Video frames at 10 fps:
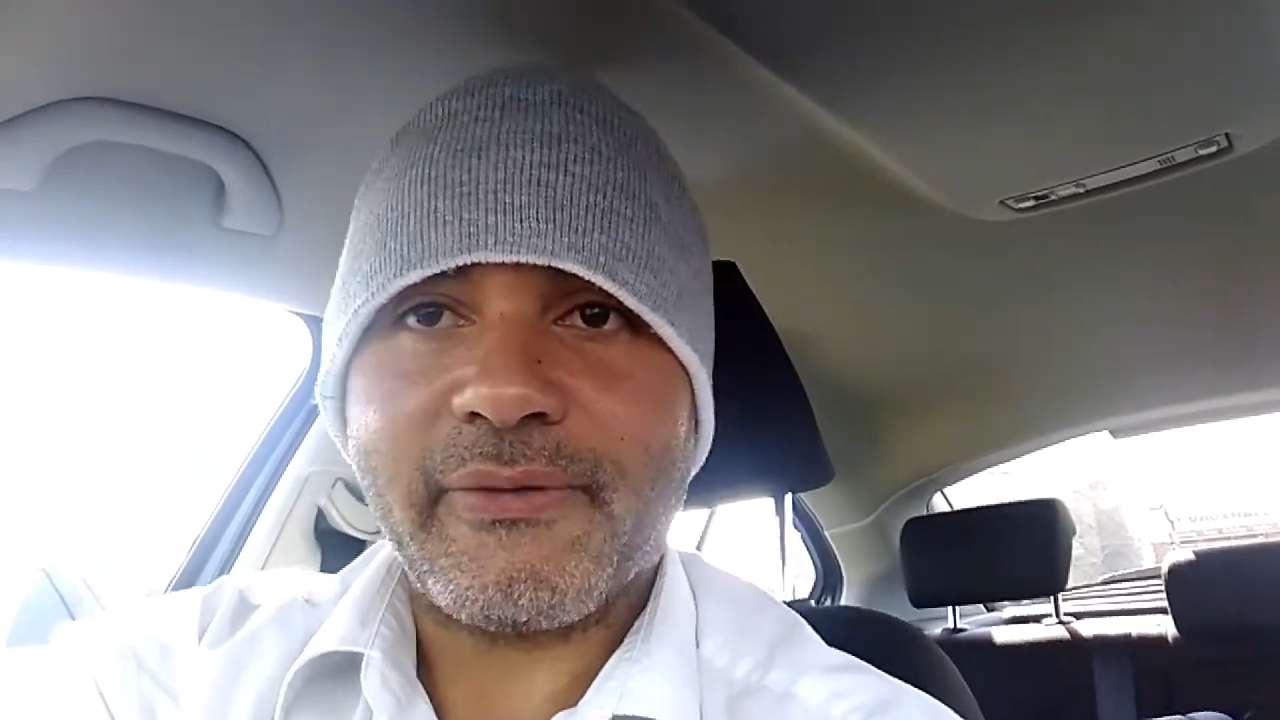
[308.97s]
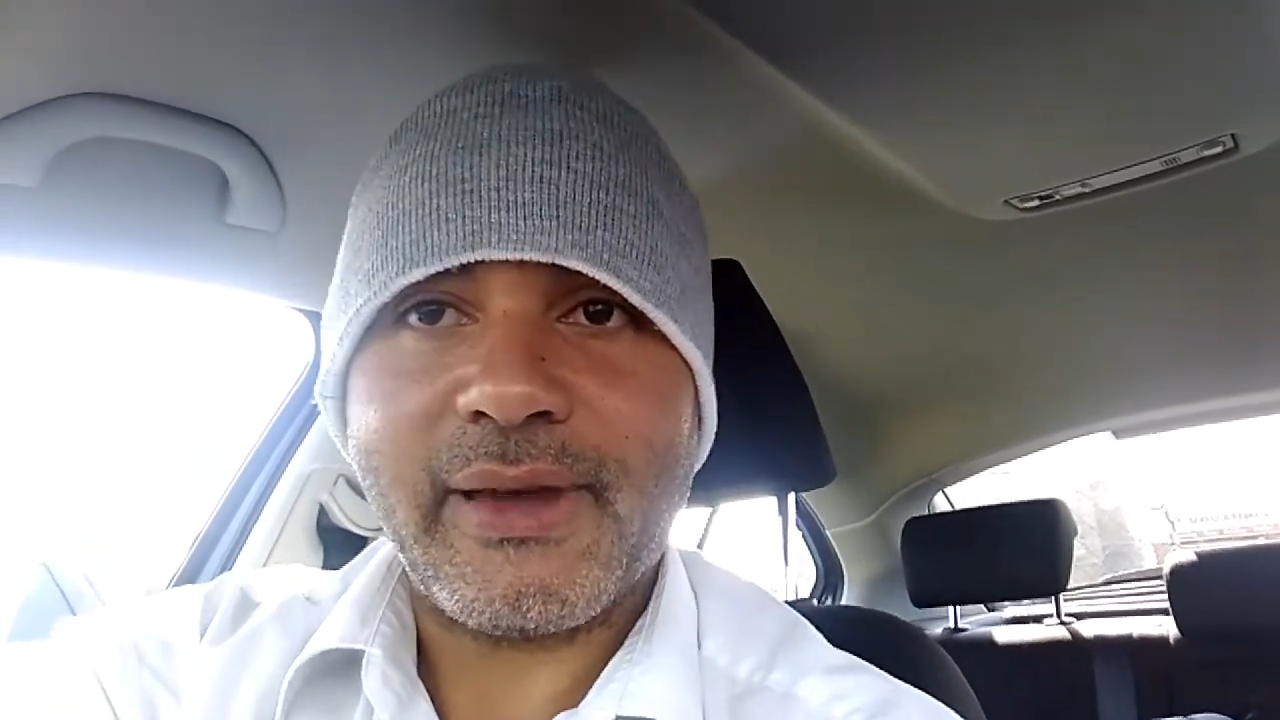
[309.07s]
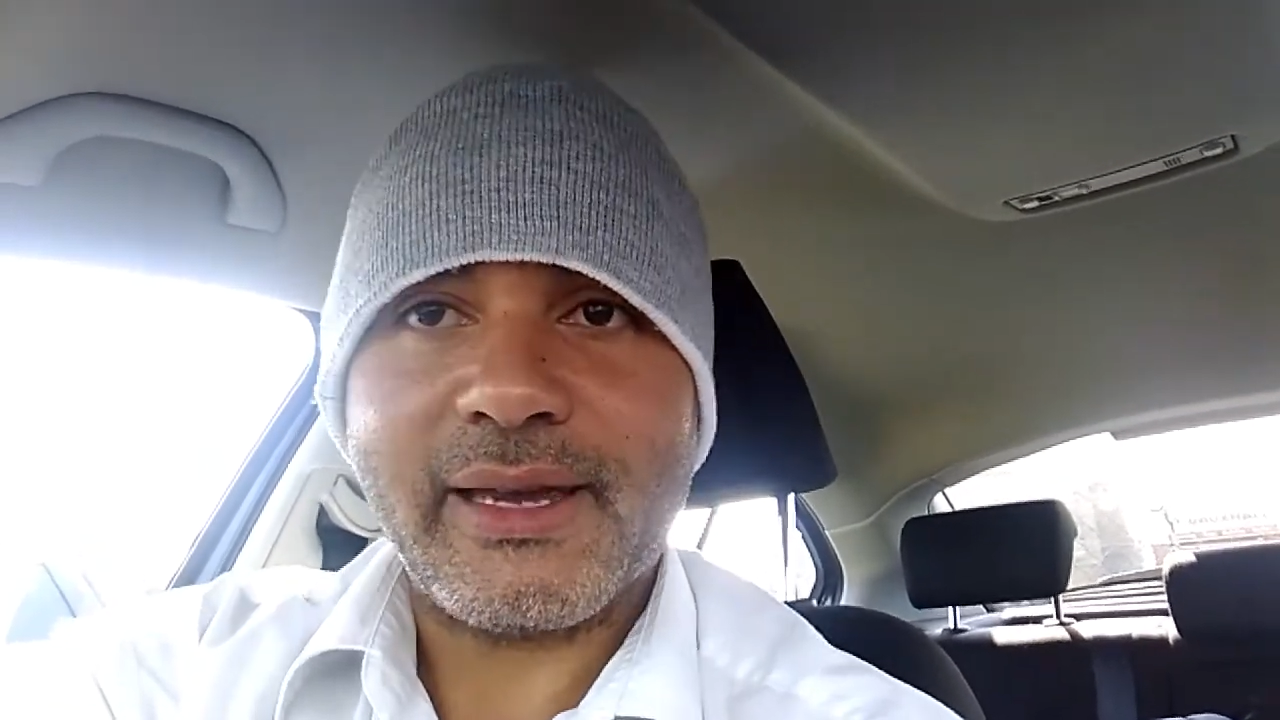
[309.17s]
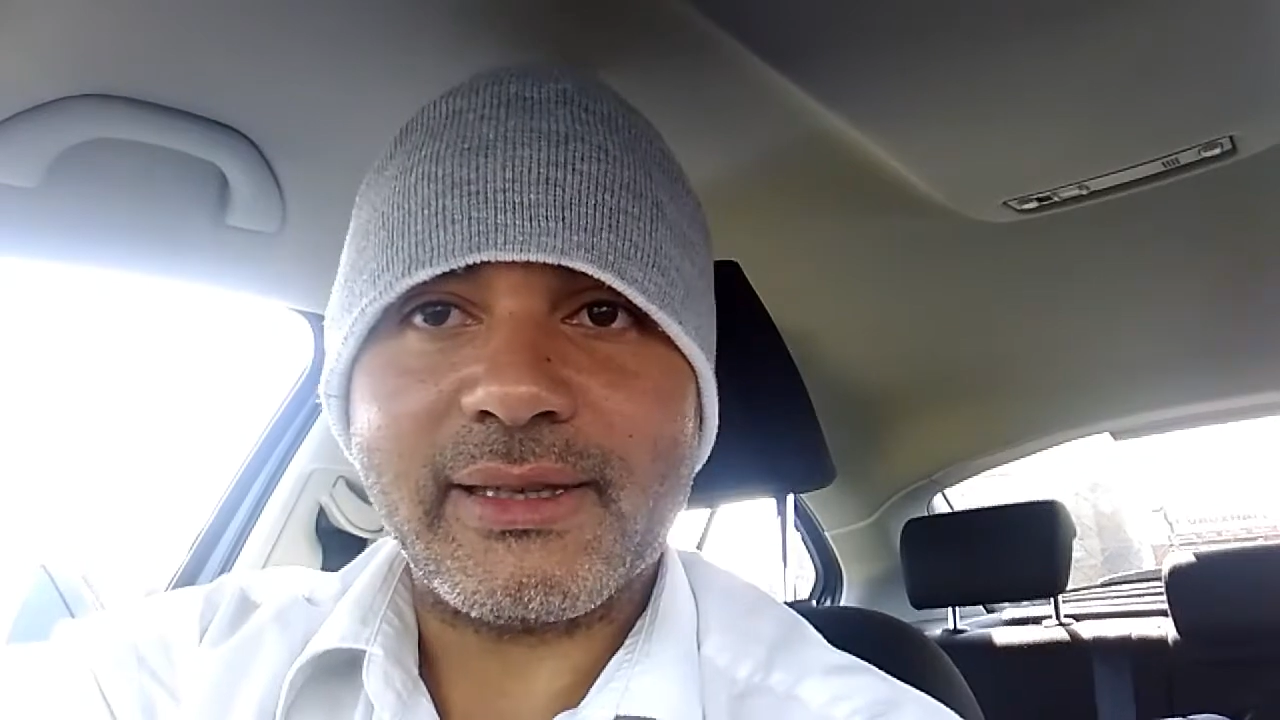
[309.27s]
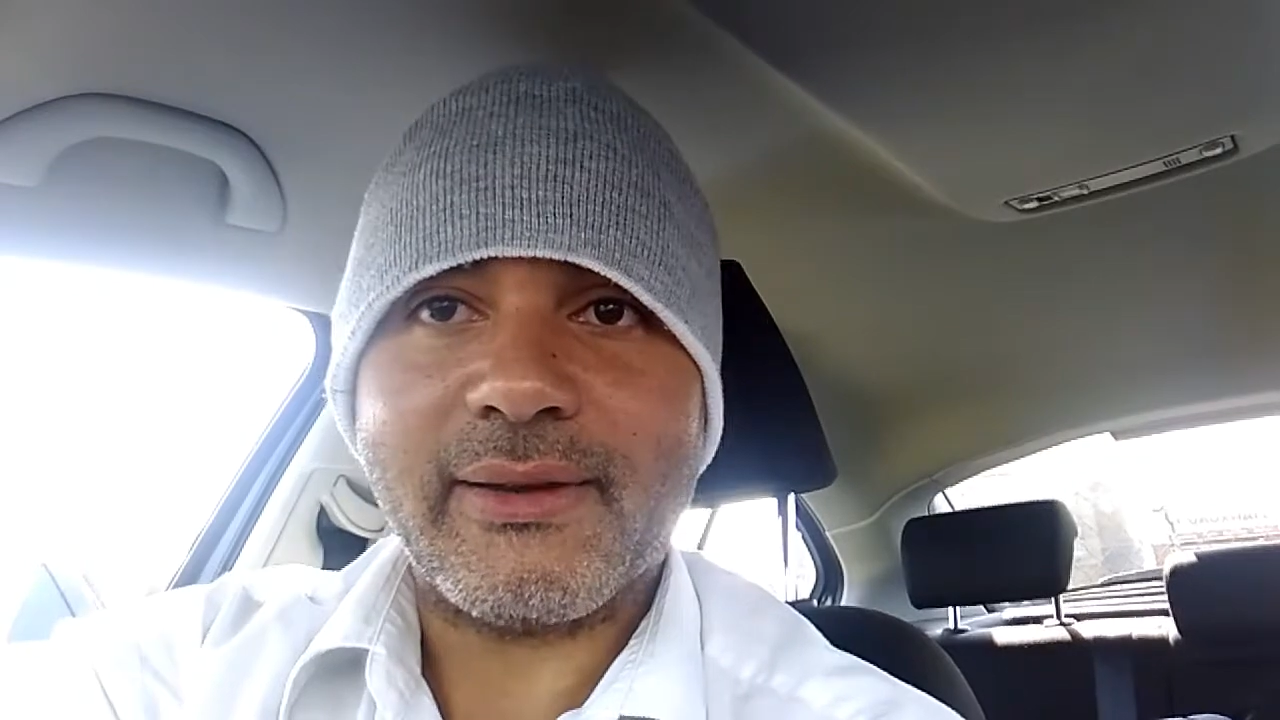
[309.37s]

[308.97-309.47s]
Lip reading: effect